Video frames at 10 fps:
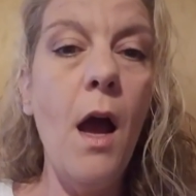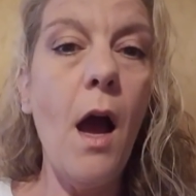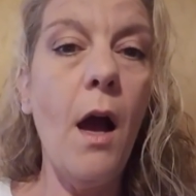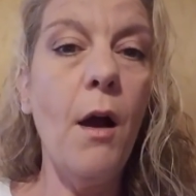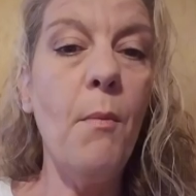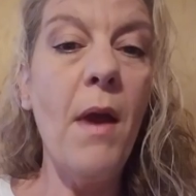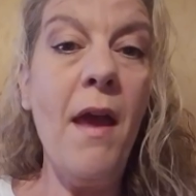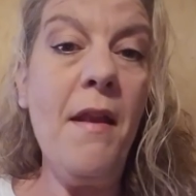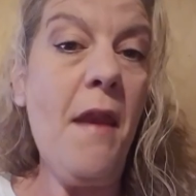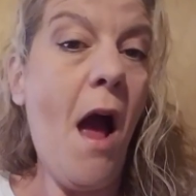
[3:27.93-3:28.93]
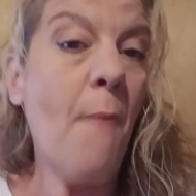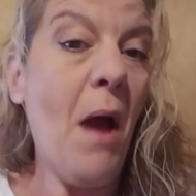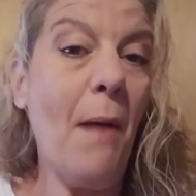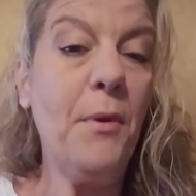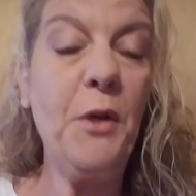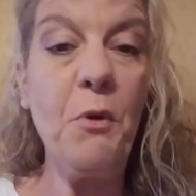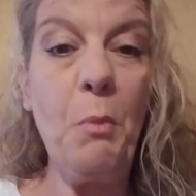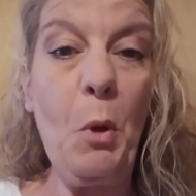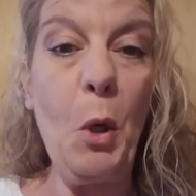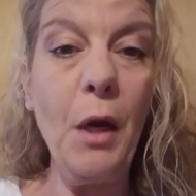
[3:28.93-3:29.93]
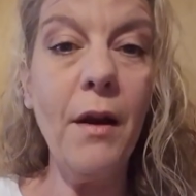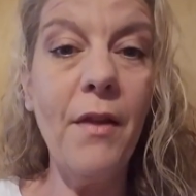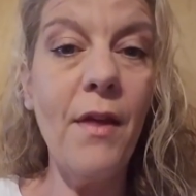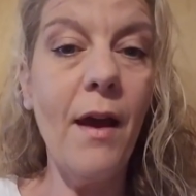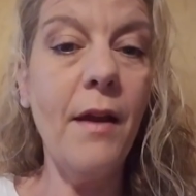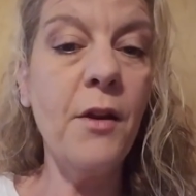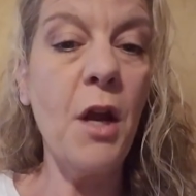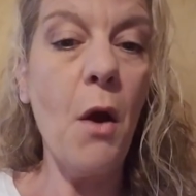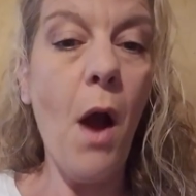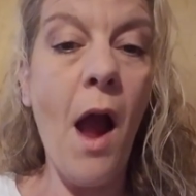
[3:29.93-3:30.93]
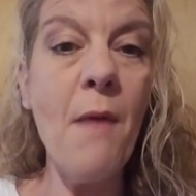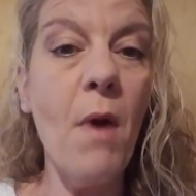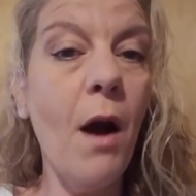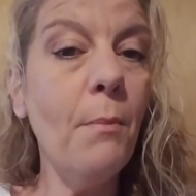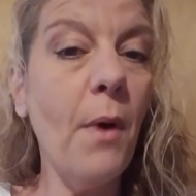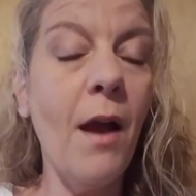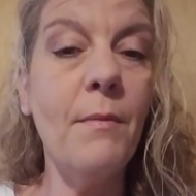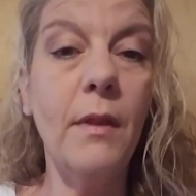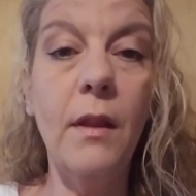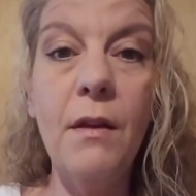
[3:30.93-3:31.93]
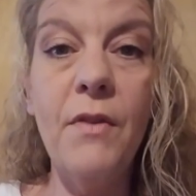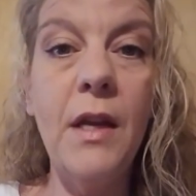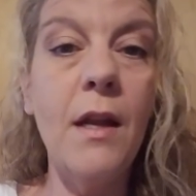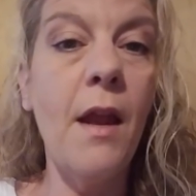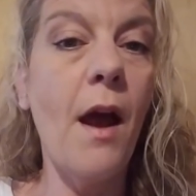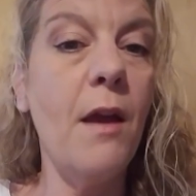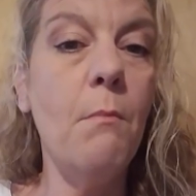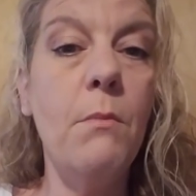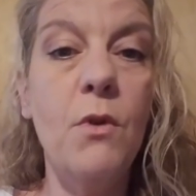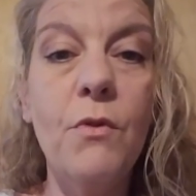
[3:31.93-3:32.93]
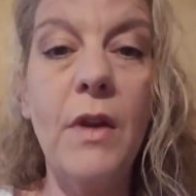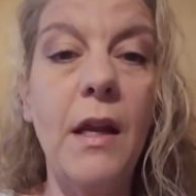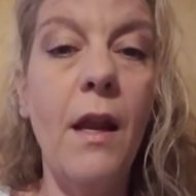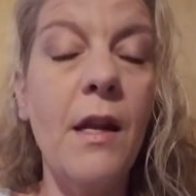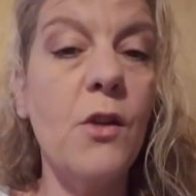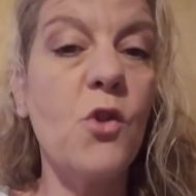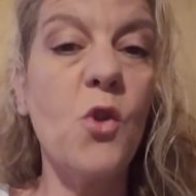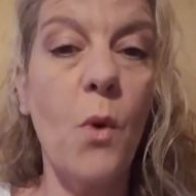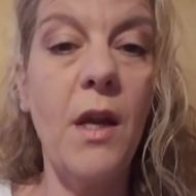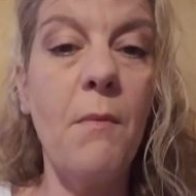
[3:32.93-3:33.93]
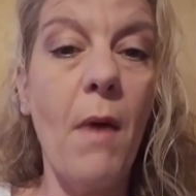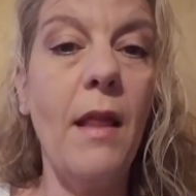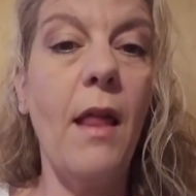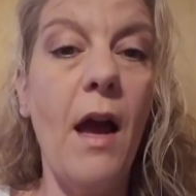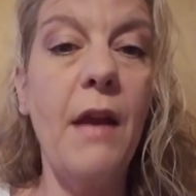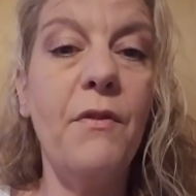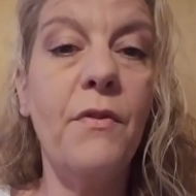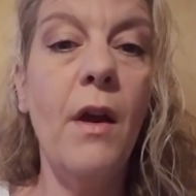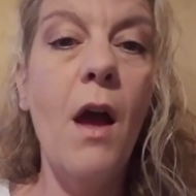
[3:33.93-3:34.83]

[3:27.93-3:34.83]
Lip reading: And I'm happy to report that, I am up, I'm living, and I am moving and enjoying my life.